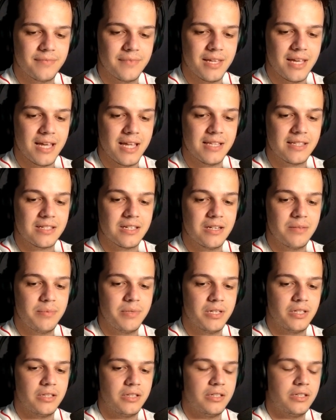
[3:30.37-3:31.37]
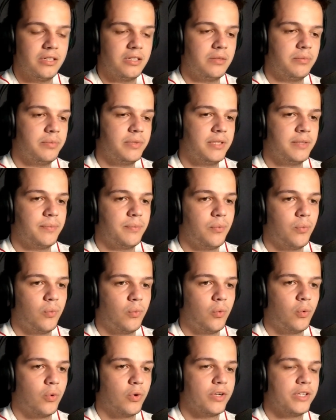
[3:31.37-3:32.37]
it's going to be a little bit
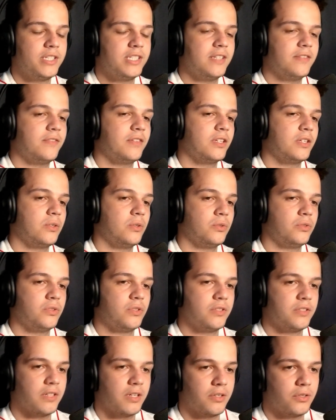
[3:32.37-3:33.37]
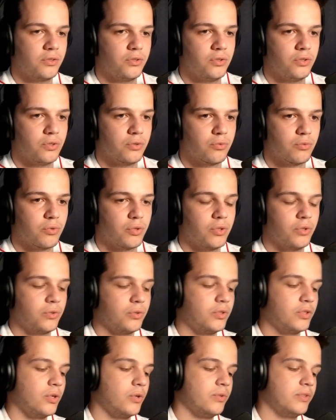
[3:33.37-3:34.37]
more difficult to cycle to your Royal
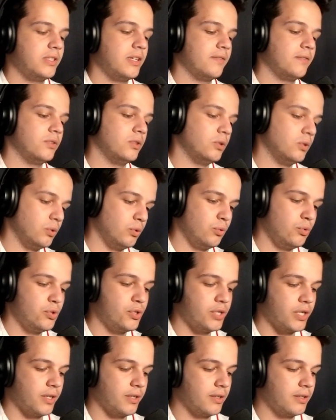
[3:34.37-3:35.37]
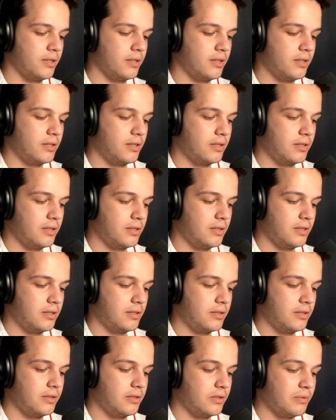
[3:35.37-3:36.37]
Ghost evolution.
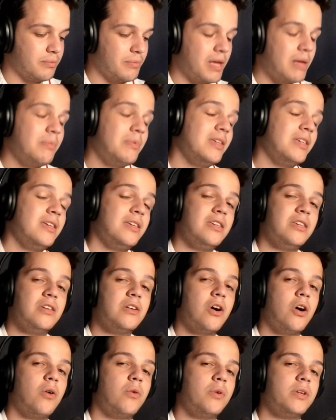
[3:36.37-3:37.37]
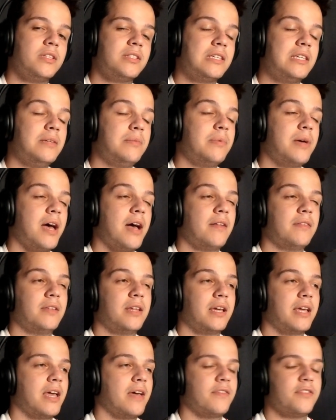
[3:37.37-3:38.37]
So maybe always
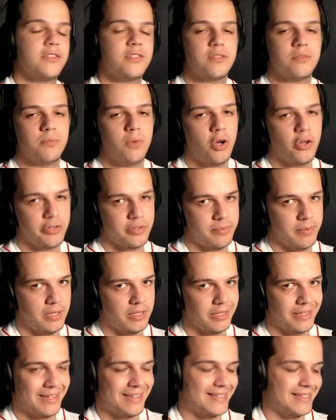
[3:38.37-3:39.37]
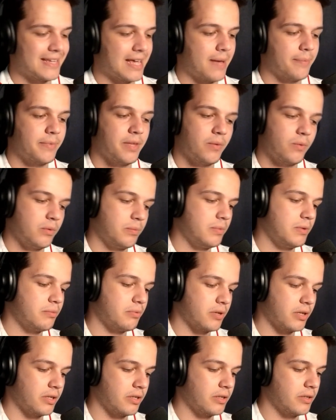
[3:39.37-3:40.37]
have small spell like a zap. That would be
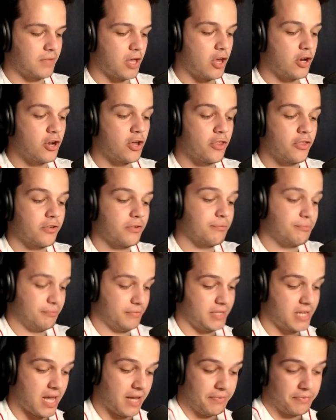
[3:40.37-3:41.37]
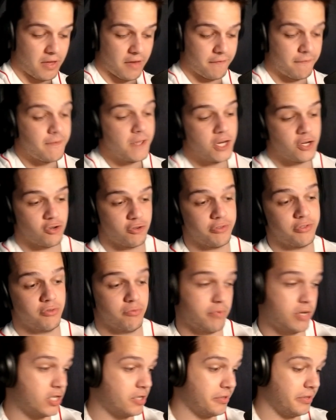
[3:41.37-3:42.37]
pretty good. Another deck that features
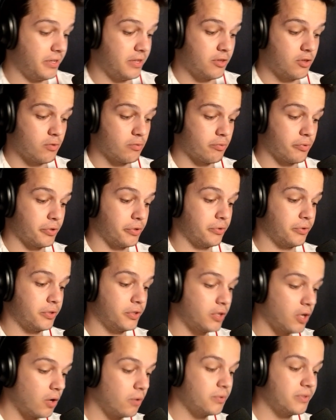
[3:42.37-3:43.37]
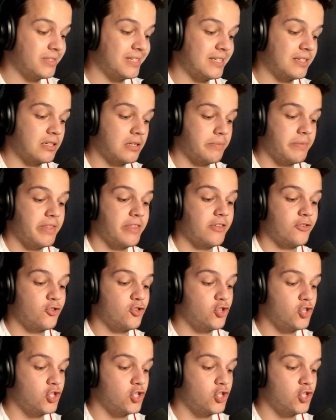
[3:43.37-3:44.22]
originally the Royal Ghost. It's going to be this